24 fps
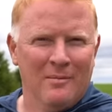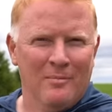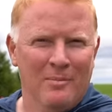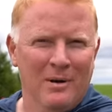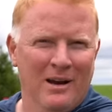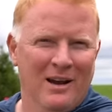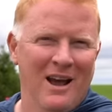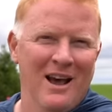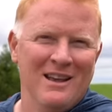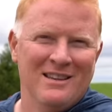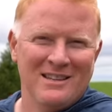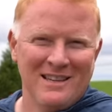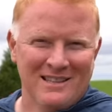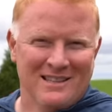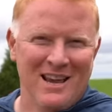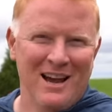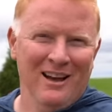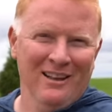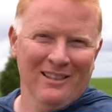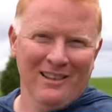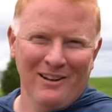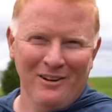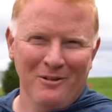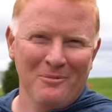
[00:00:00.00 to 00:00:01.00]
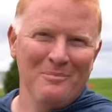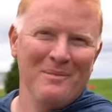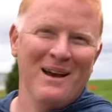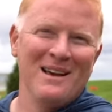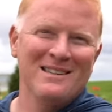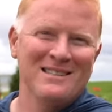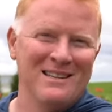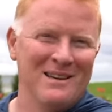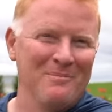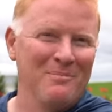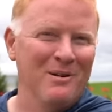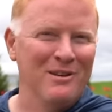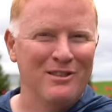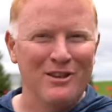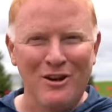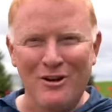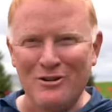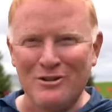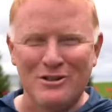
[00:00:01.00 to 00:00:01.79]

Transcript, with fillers: because it's a little messy, but they're